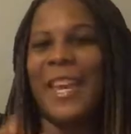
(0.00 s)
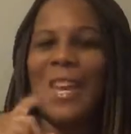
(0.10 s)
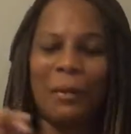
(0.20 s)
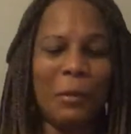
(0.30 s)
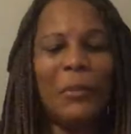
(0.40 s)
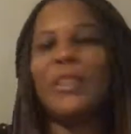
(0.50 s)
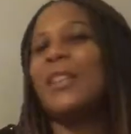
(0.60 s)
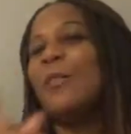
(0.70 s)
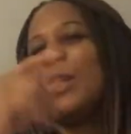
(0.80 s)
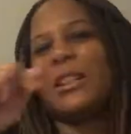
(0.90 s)
And before I
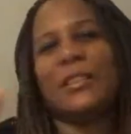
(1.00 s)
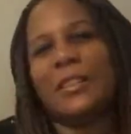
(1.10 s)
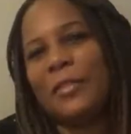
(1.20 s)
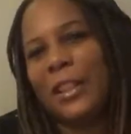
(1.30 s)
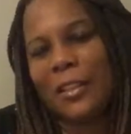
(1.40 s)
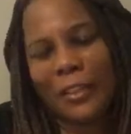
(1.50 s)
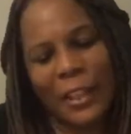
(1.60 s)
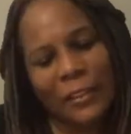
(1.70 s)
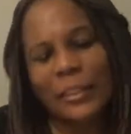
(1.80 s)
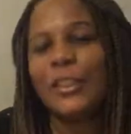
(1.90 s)
start watching this video, guys,